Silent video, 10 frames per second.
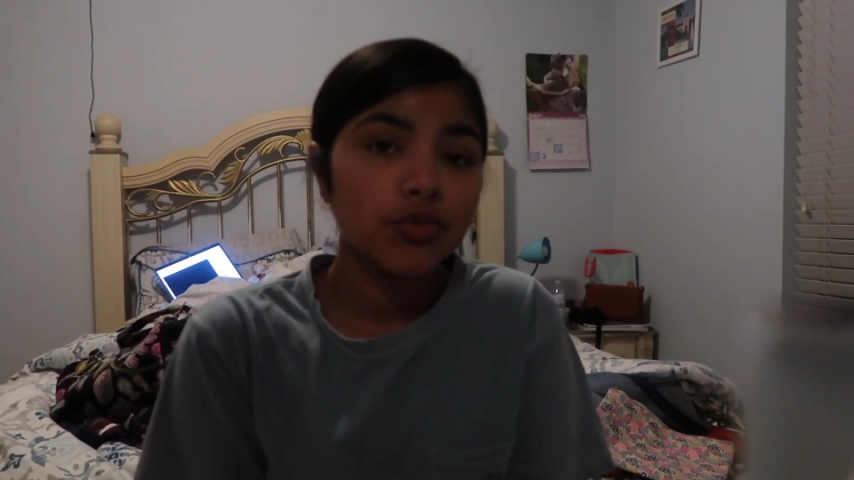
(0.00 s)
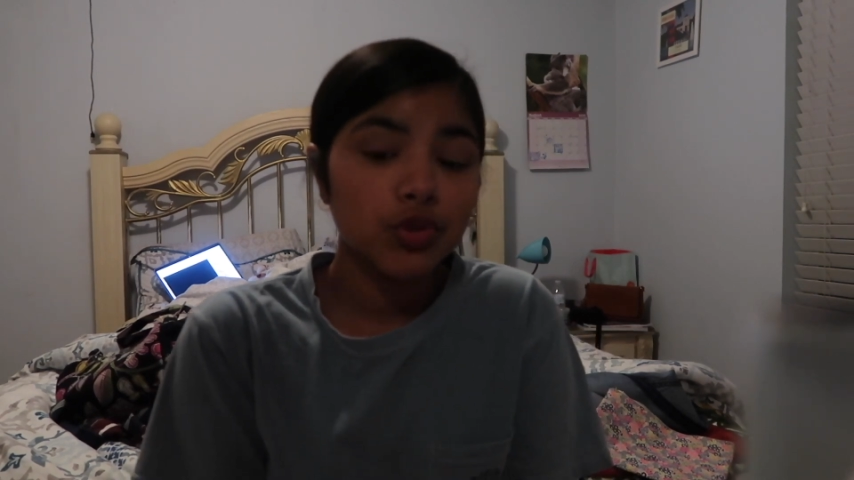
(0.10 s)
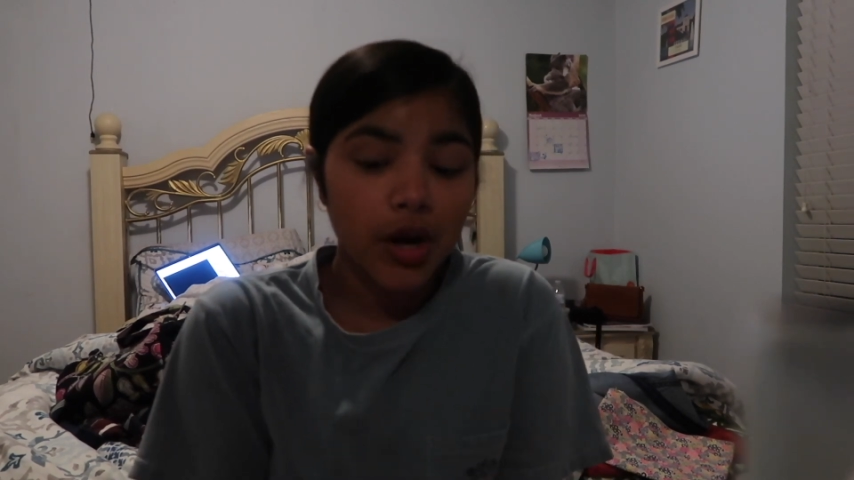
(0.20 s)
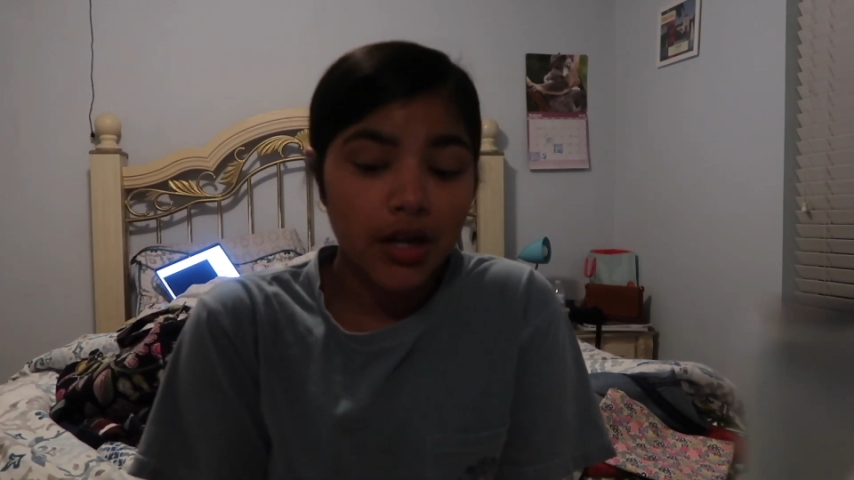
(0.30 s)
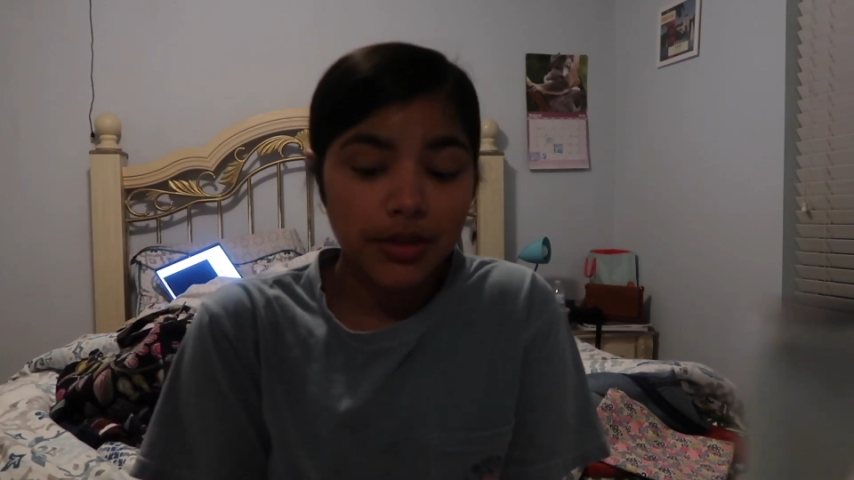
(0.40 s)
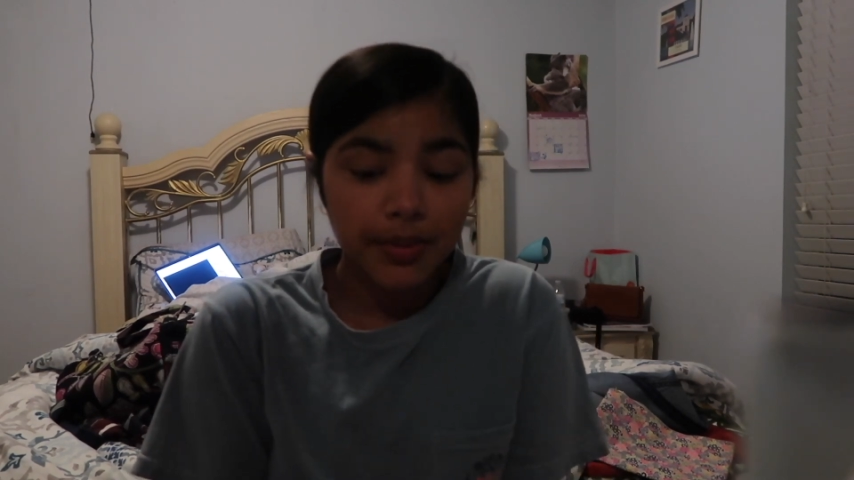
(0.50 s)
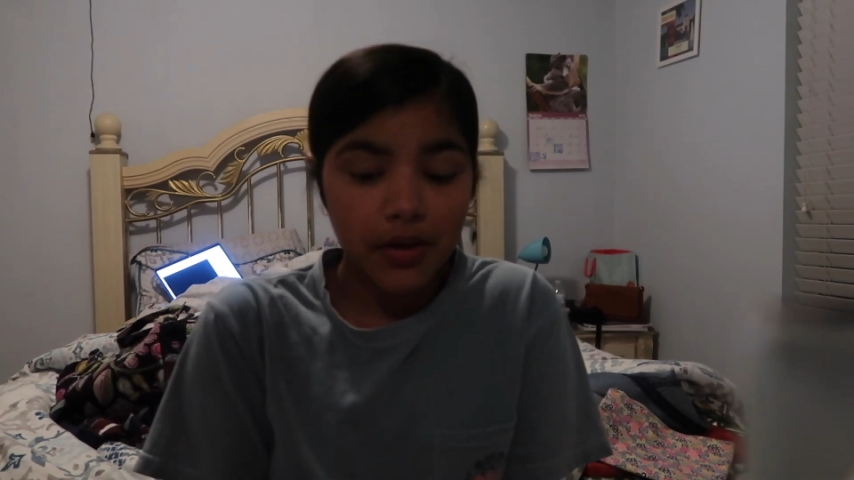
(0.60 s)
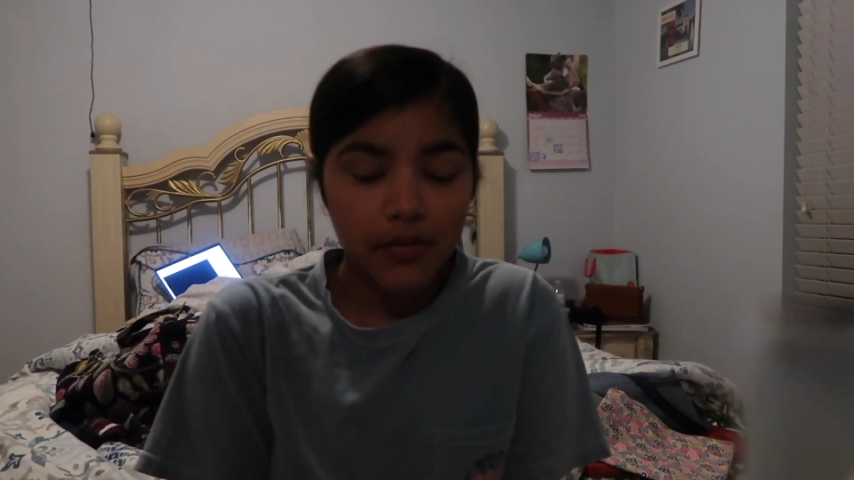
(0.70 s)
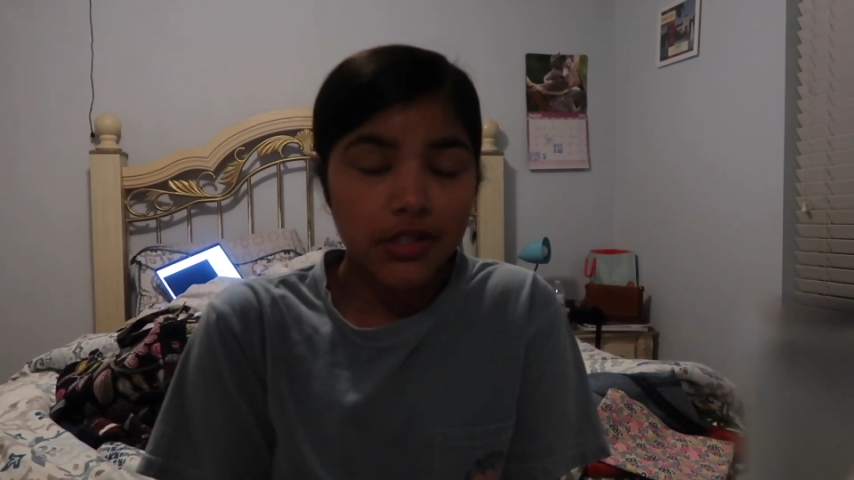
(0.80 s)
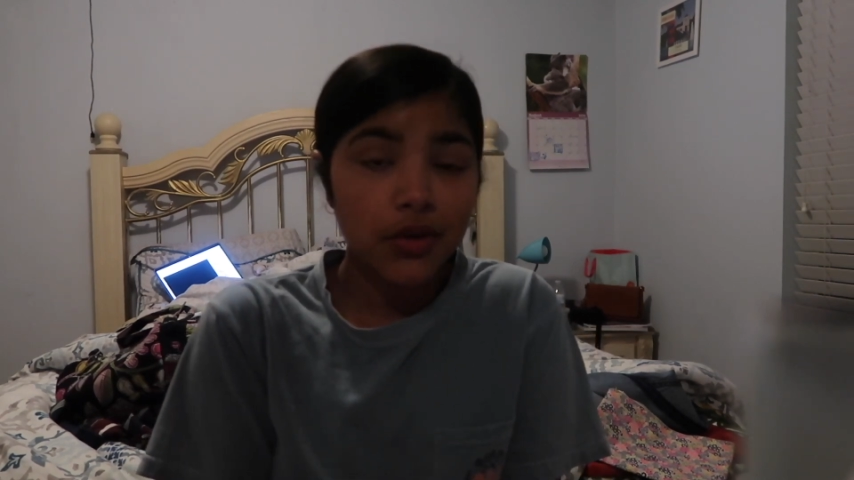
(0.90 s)
trying to be
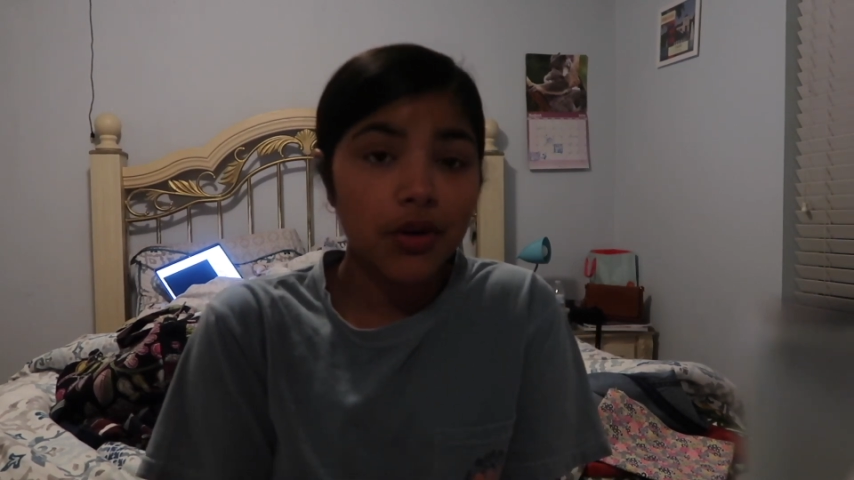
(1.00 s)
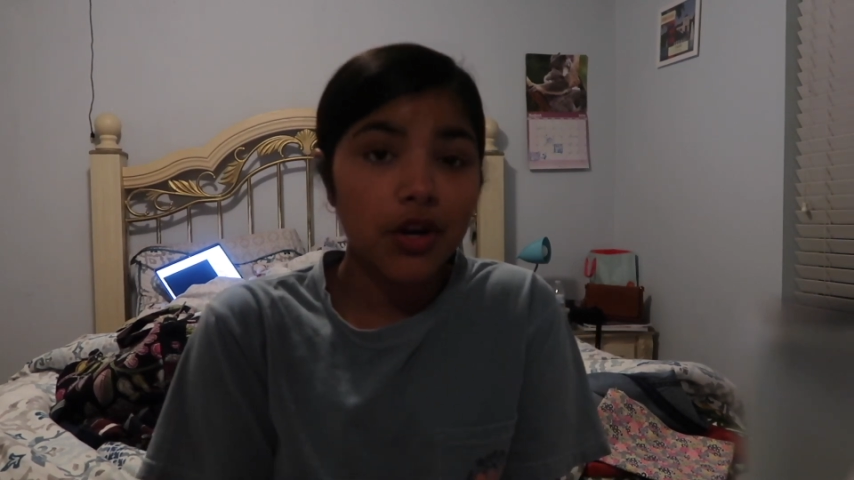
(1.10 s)
a Vsco